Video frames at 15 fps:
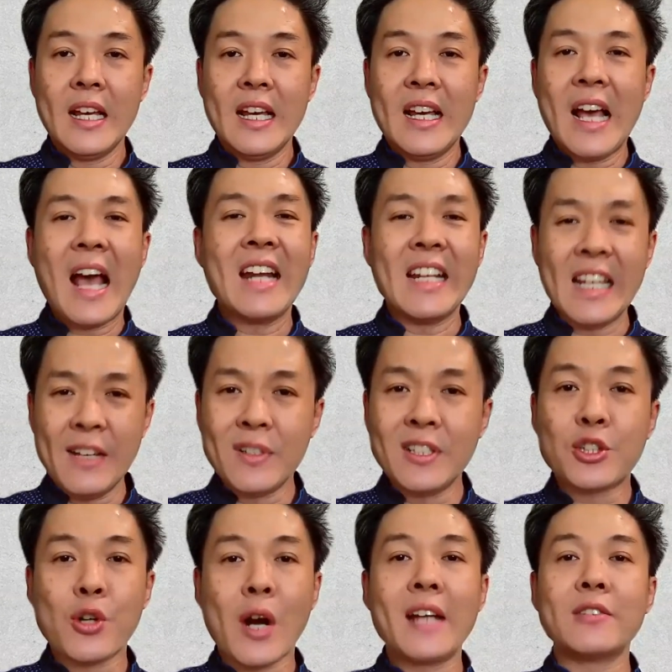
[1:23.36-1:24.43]
and even
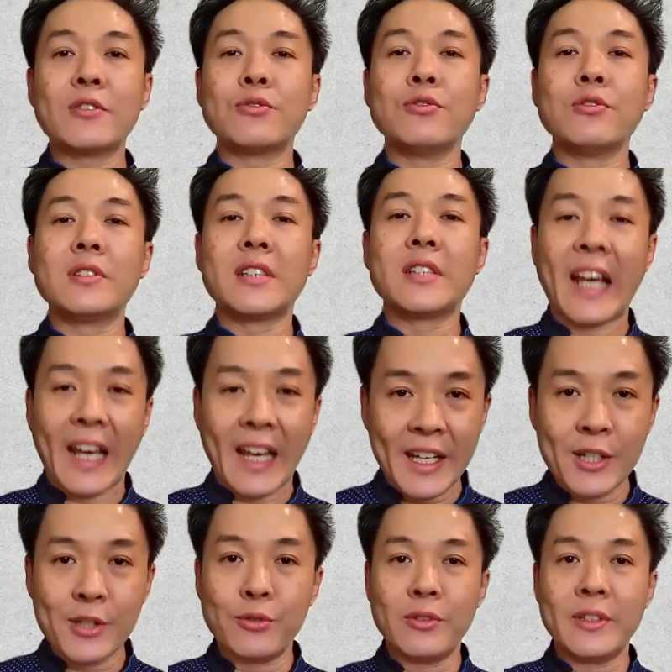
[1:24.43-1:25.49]
tried to
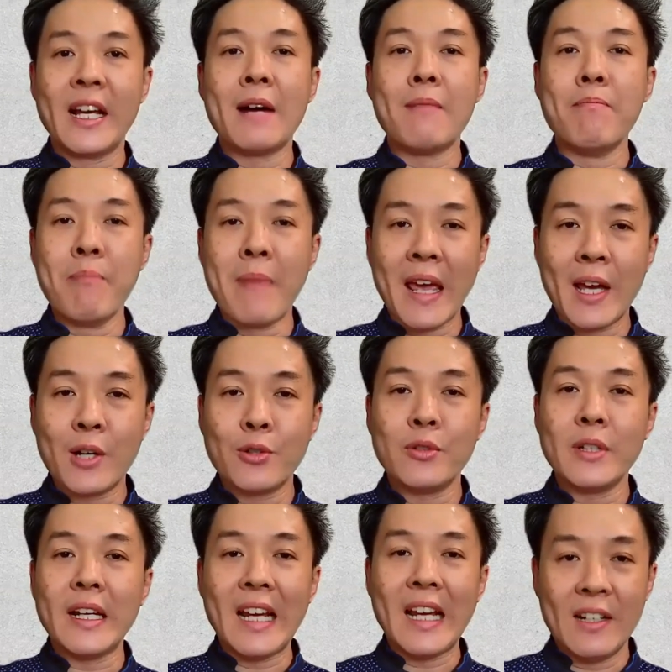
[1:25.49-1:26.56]
kill their
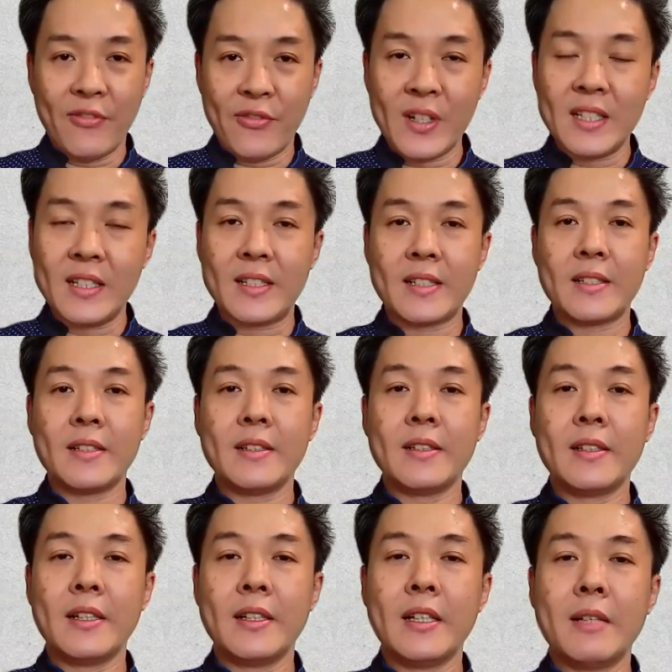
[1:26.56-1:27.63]
male infants
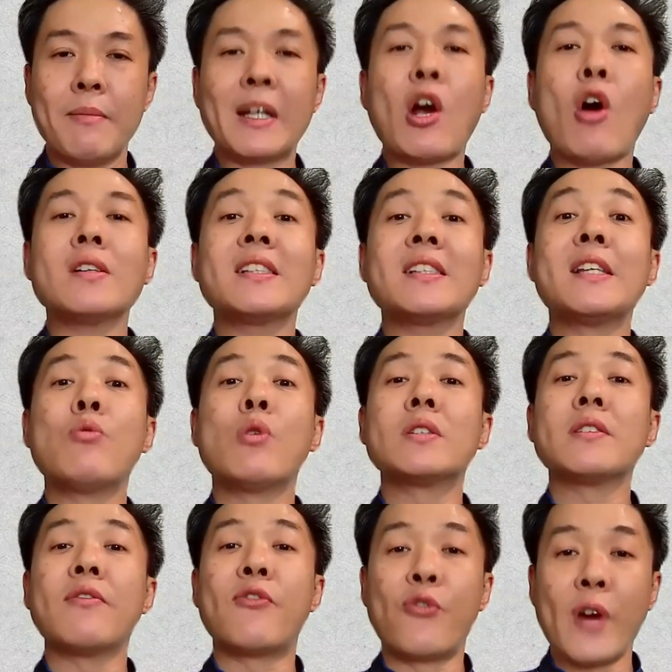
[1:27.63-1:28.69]
because he was
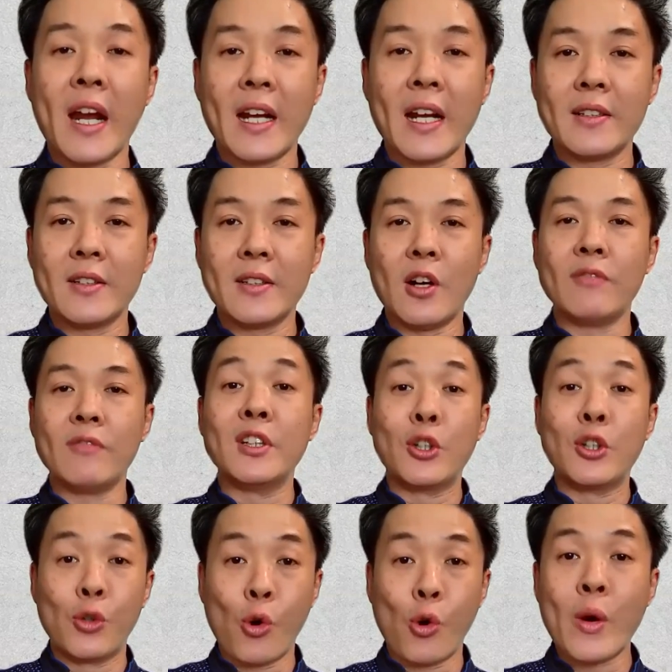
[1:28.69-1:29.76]
afraid of the
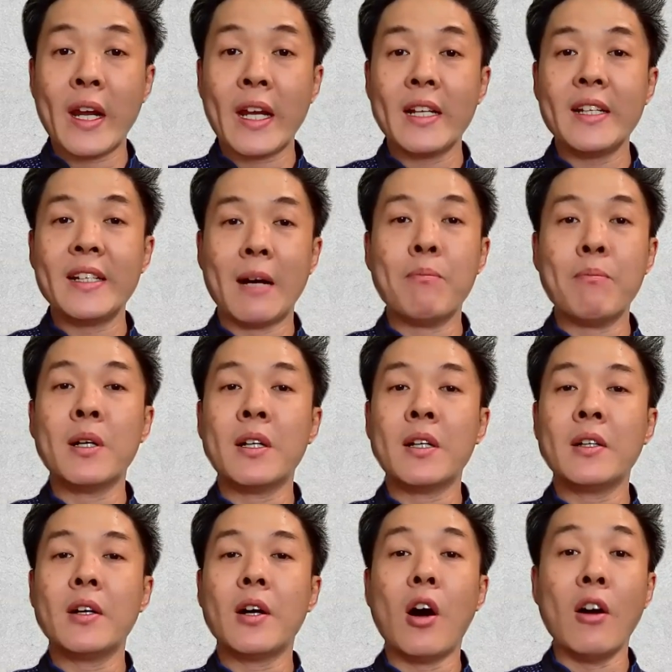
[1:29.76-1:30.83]
growing
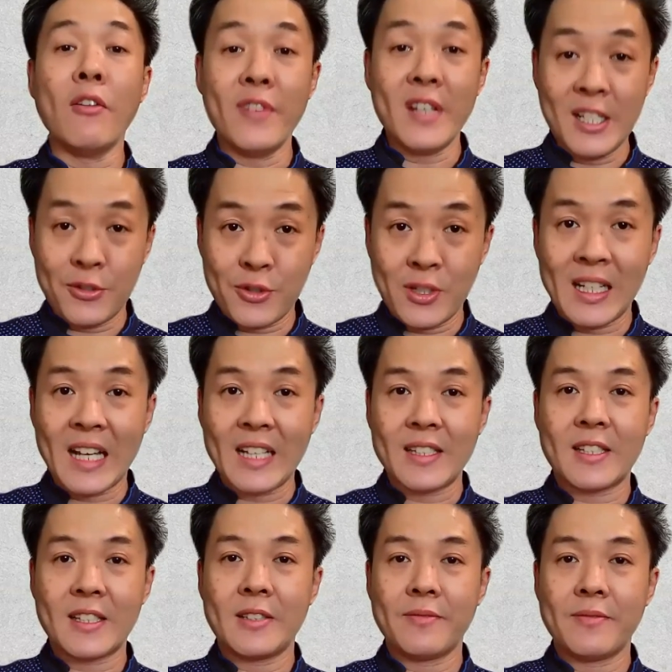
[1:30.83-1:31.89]
number of
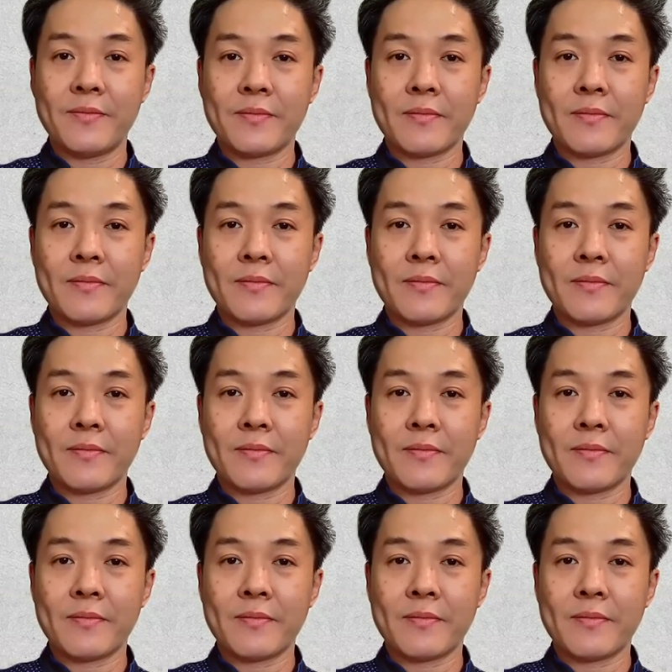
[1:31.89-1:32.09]
Israelites.